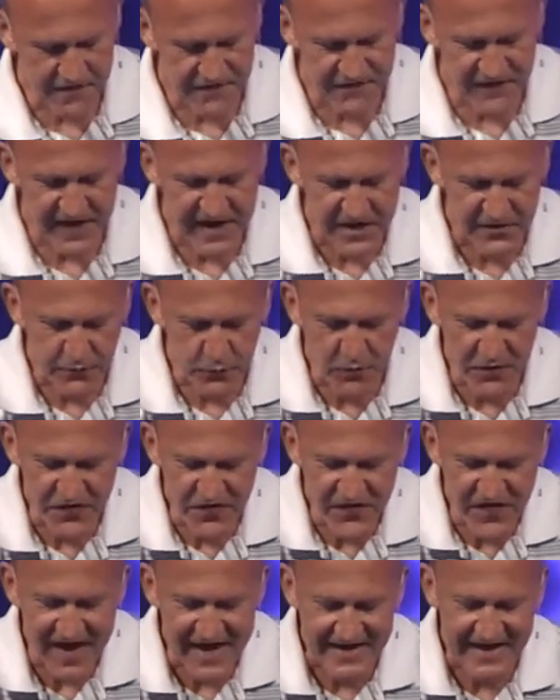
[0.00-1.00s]
faith
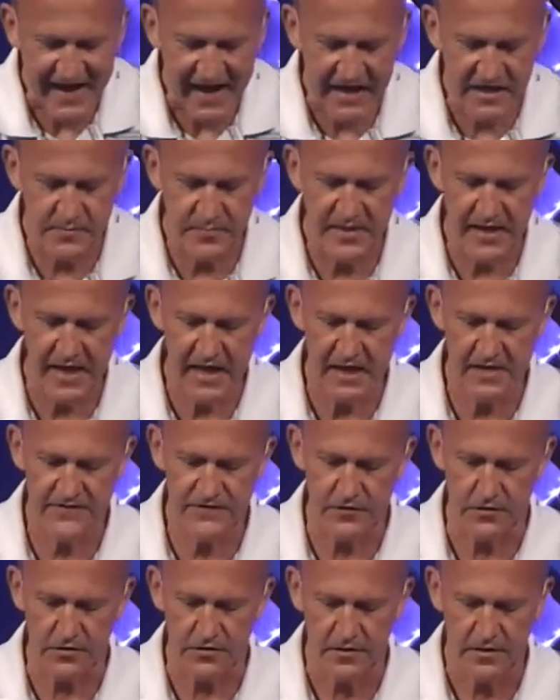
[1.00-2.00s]
with that kind of
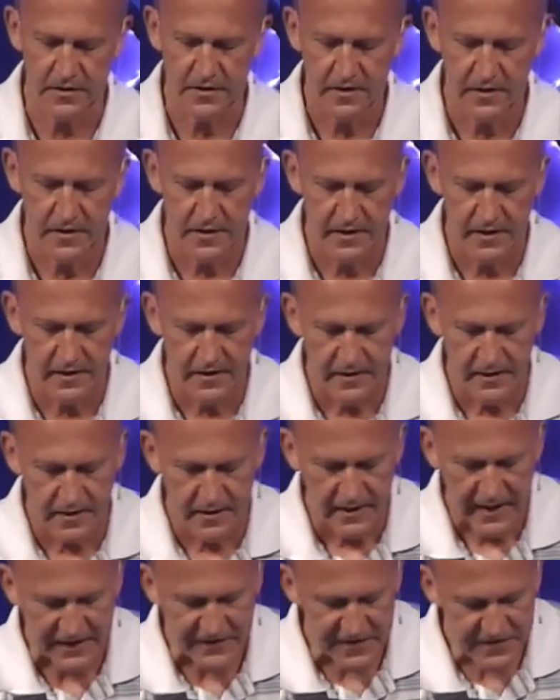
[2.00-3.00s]
behavior.
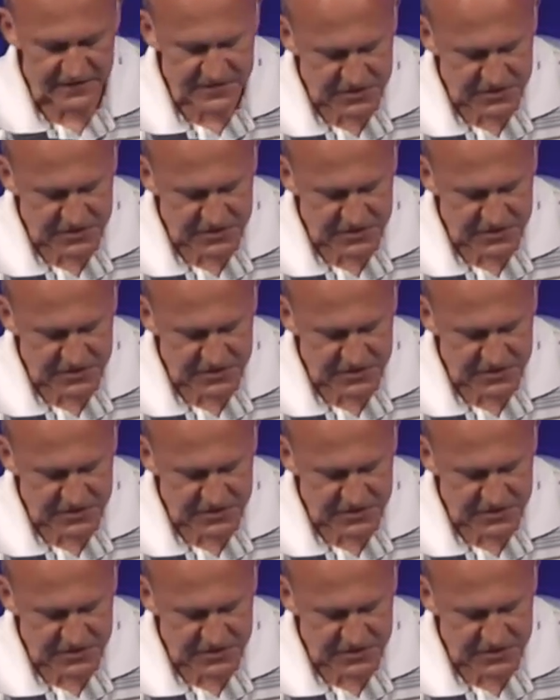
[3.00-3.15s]
And then